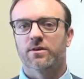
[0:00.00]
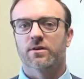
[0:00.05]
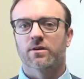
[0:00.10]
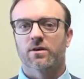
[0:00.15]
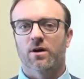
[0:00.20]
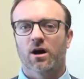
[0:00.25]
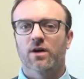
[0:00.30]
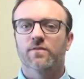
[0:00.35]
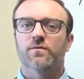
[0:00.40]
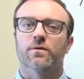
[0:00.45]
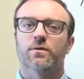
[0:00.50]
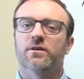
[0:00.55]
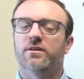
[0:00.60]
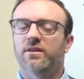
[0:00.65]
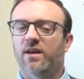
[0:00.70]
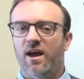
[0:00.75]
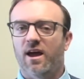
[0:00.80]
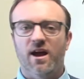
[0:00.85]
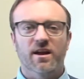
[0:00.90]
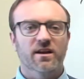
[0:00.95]
covering
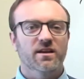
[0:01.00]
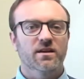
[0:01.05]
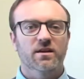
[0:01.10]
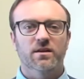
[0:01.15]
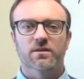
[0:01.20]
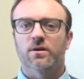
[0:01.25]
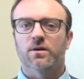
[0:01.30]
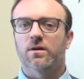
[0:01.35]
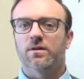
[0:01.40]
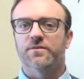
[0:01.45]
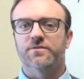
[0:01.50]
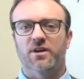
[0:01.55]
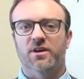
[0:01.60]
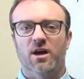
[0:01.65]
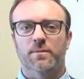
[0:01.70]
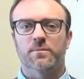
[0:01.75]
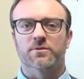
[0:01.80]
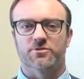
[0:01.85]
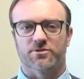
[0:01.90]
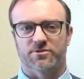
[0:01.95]
any and all
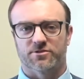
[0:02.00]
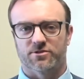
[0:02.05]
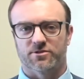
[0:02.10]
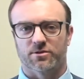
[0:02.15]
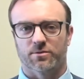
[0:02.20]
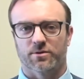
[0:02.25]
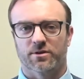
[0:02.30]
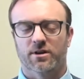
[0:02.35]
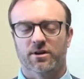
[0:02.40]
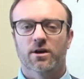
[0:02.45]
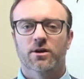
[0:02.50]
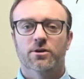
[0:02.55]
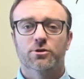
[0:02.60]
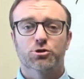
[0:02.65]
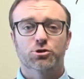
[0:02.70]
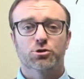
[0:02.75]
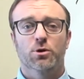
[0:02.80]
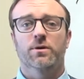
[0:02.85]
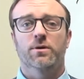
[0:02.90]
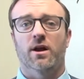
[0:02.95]
damages to it
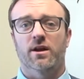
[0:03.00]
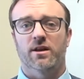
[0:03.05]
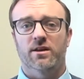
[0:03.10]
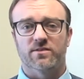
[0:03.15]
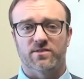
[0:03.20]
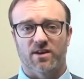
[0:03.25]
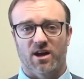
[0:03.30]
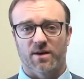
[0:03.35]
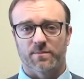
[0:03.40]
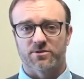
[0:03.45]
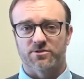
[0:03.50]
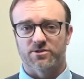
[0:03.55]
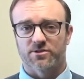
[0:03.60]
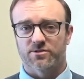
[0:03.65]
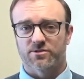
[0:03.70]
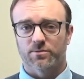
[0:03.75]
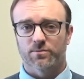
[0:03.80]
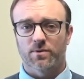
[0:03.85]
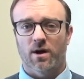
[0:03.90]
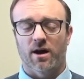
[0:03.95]
should any damages
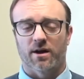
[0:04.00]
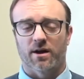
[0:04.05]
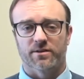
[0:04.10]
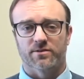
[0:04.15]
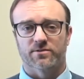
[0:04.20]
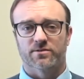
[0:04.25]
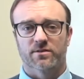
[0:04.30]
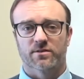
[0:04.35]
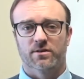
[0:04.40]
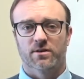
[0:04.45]
arise.